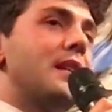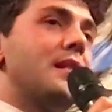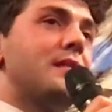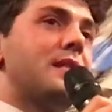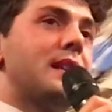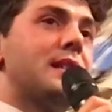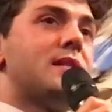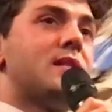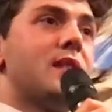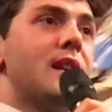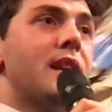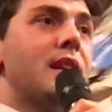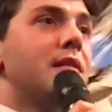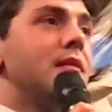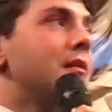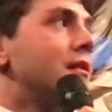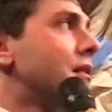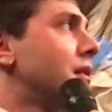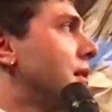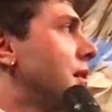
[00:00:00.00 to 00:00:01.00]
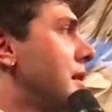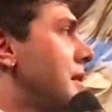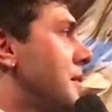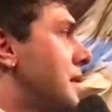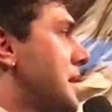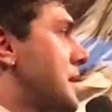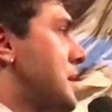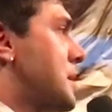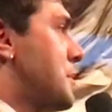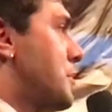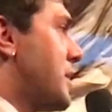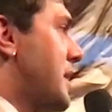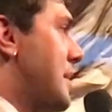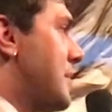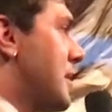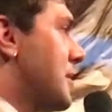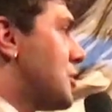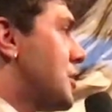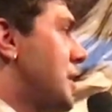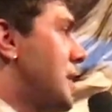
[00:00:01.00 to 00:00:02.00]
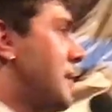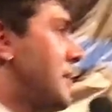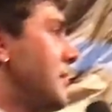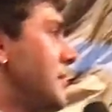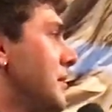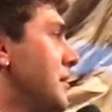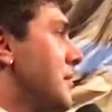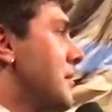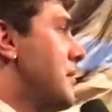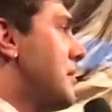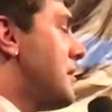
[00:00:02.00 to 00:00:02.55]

That's it. That's pretty much it.